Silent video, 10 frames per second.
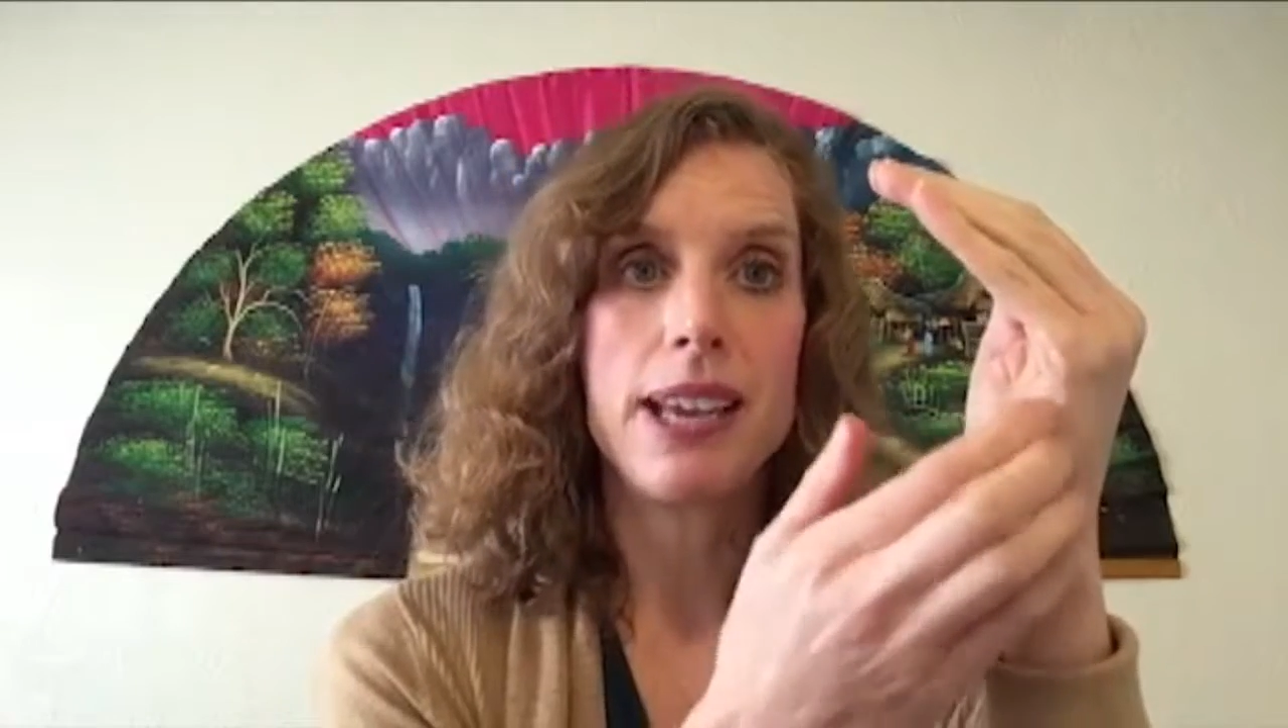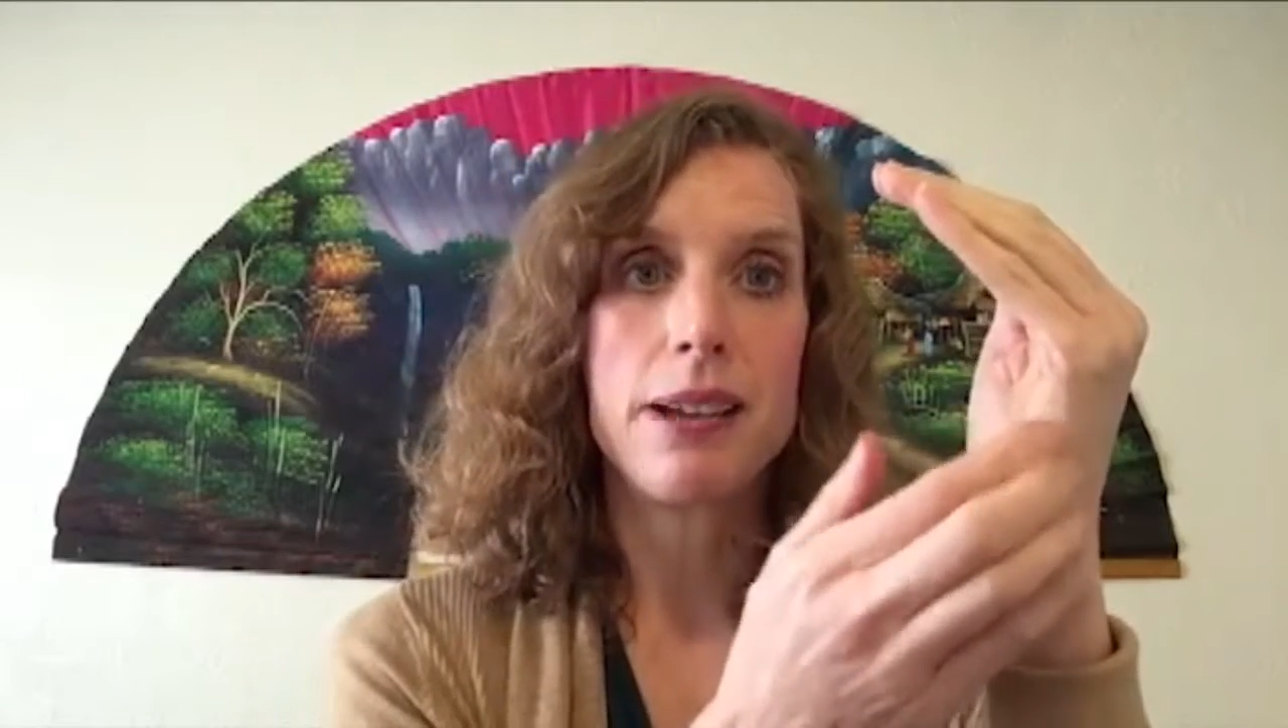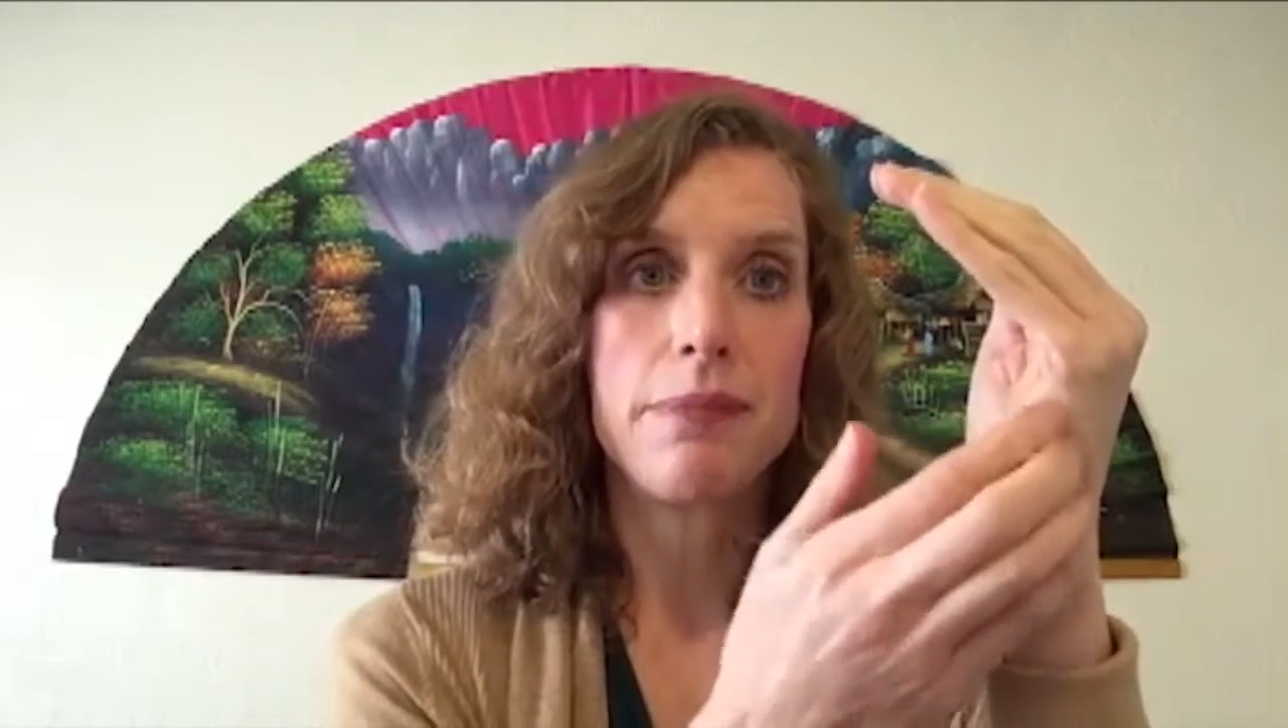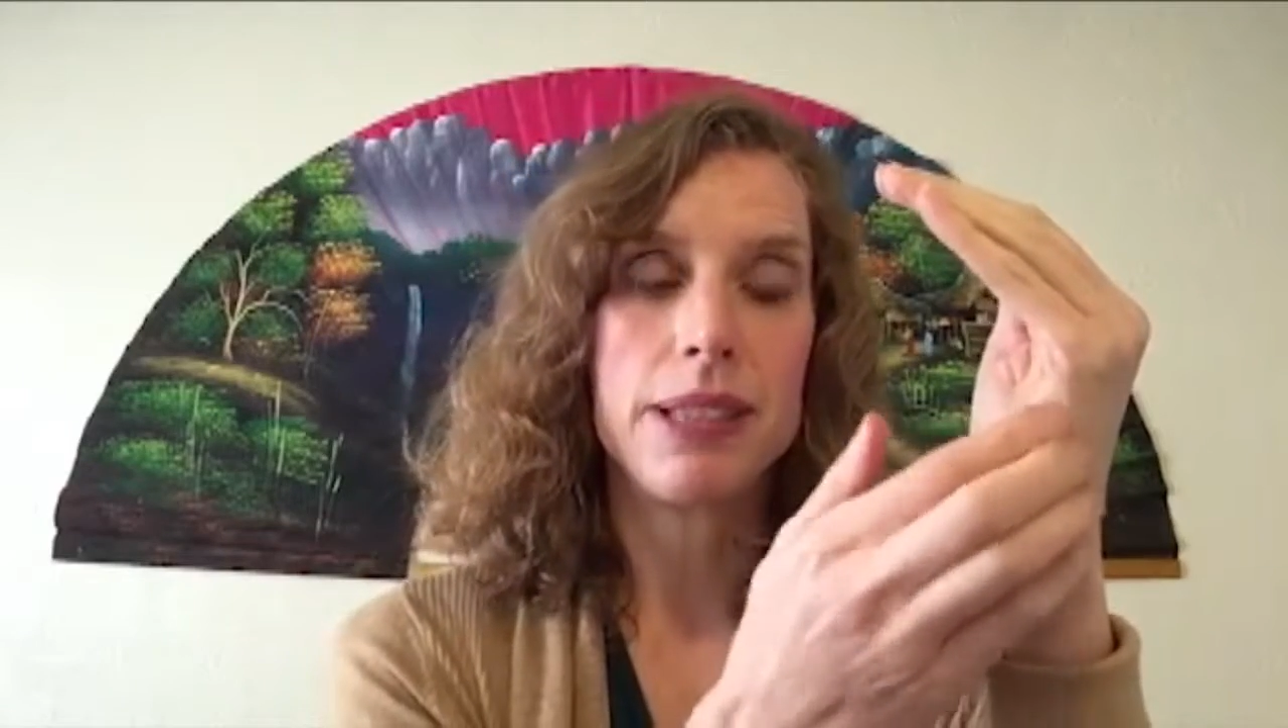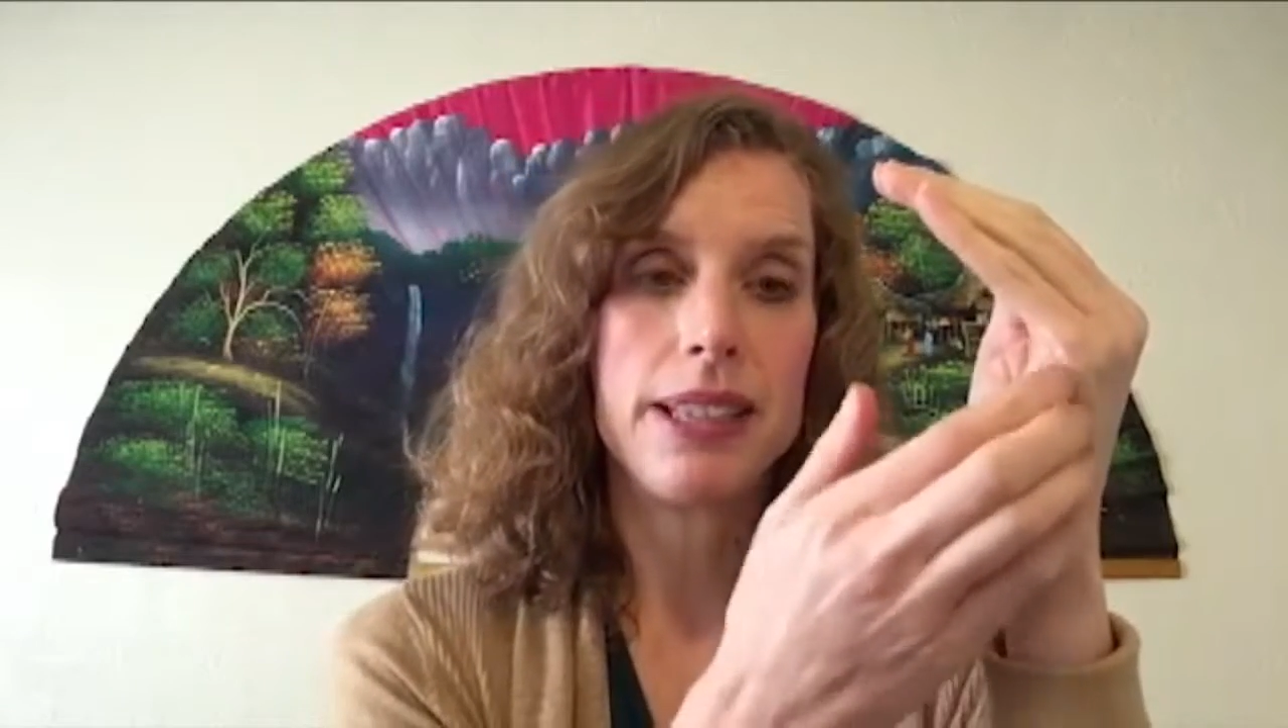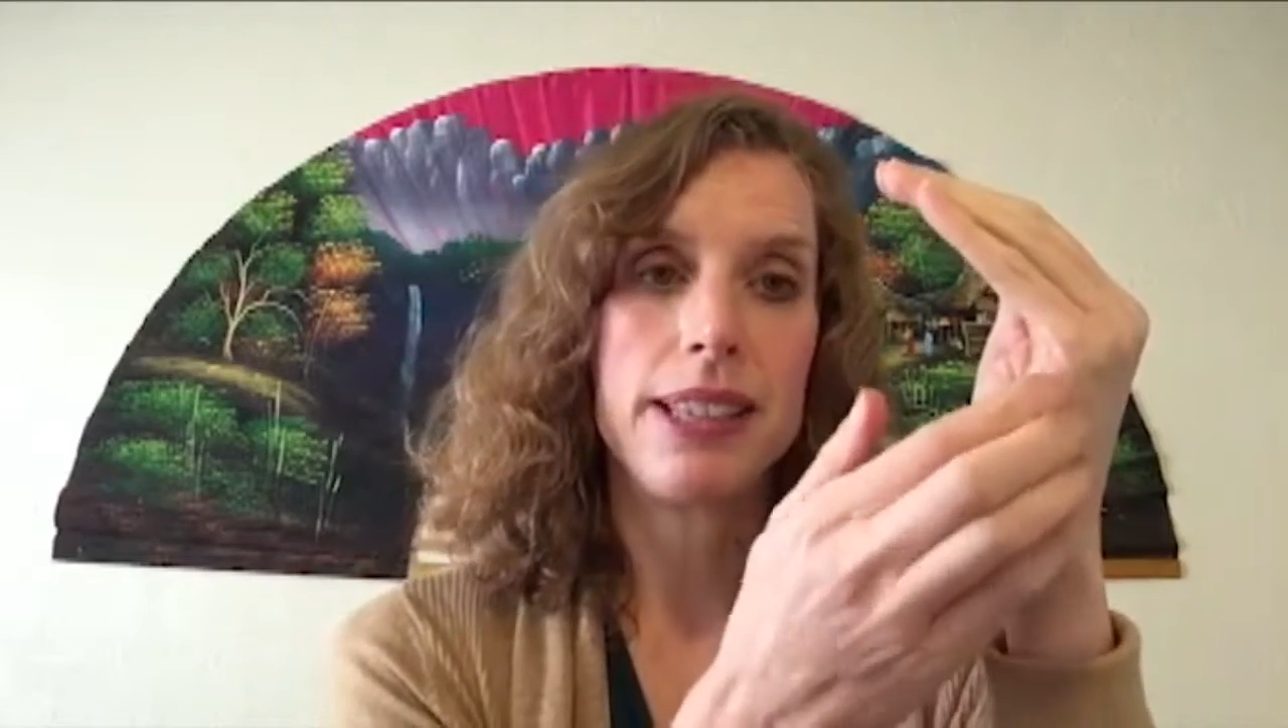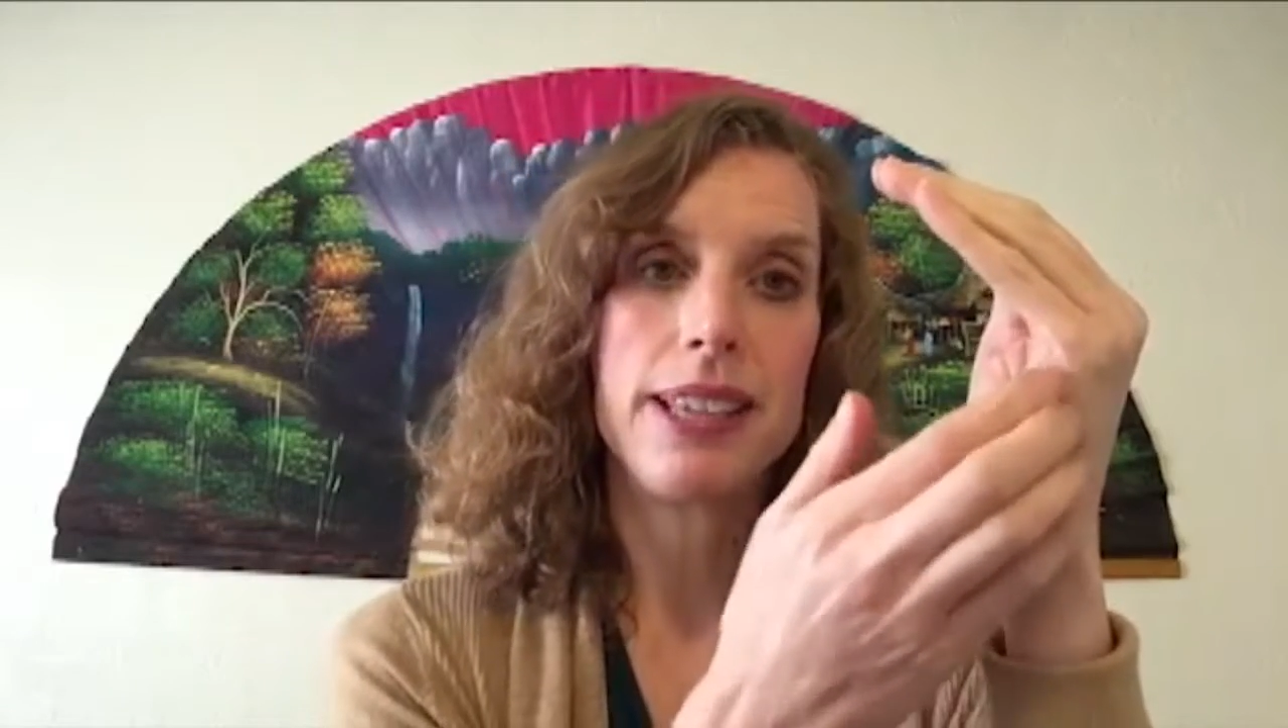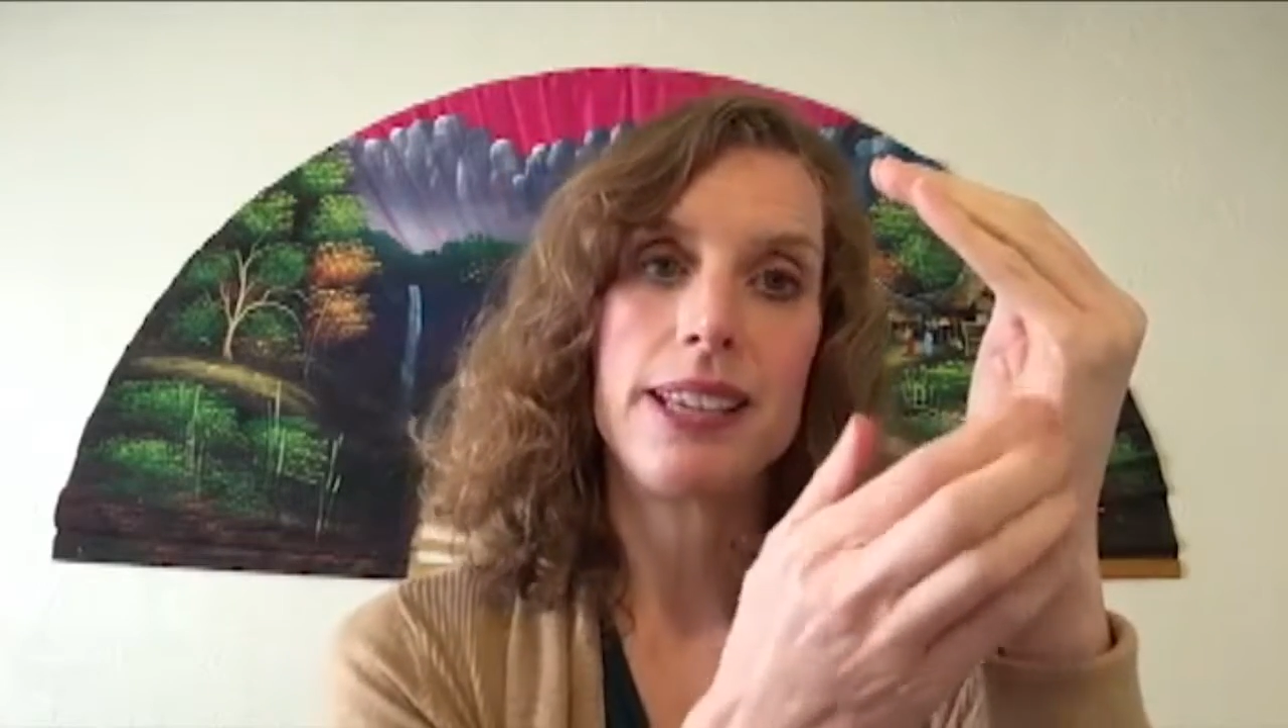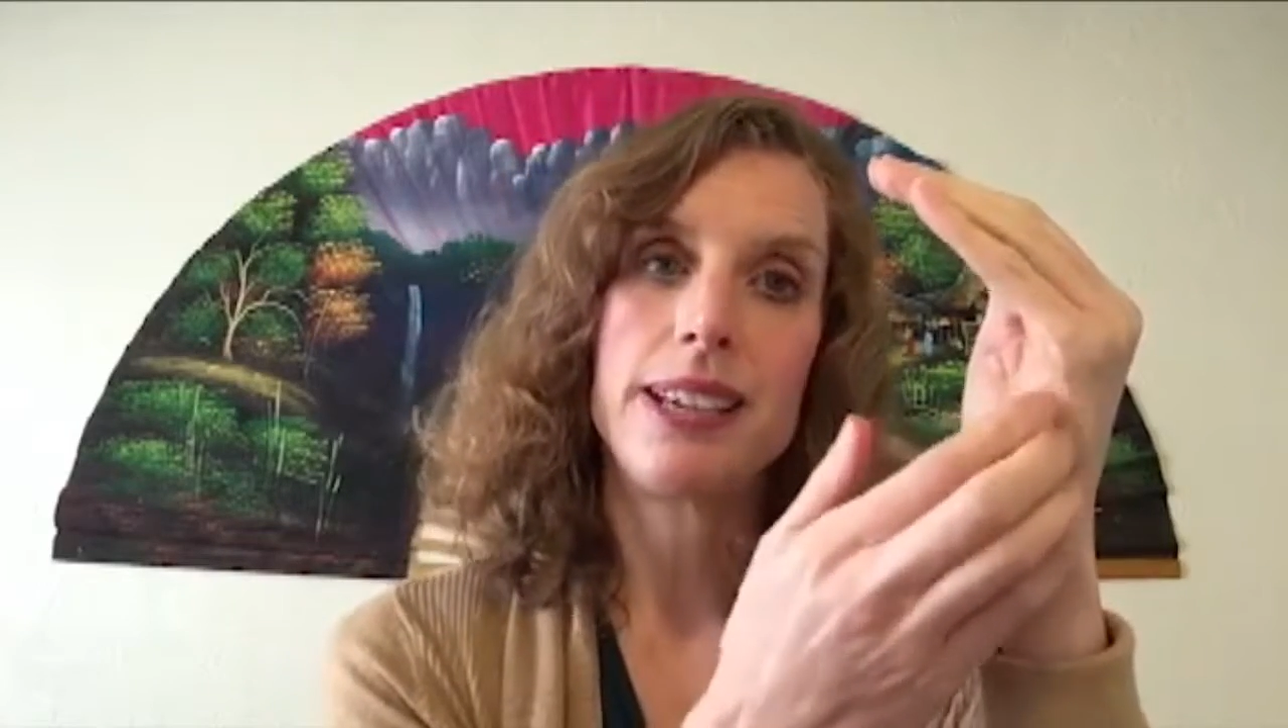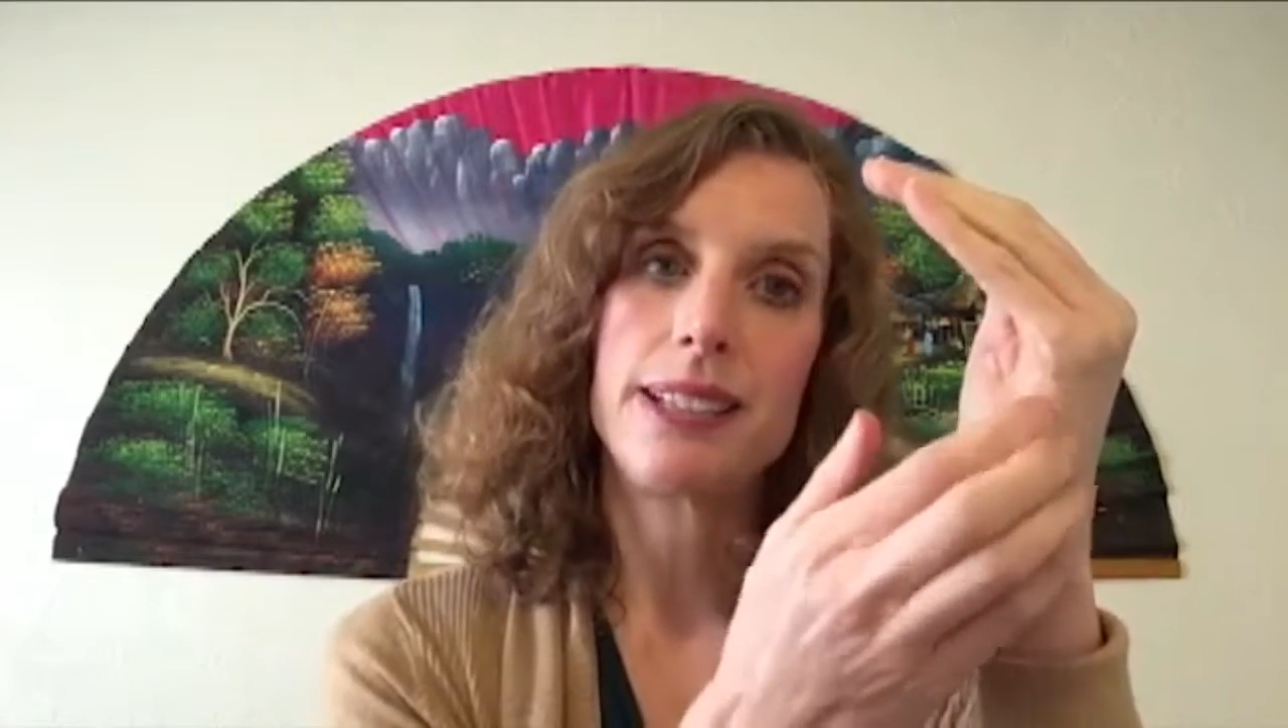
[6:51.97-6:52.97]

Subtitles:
and completely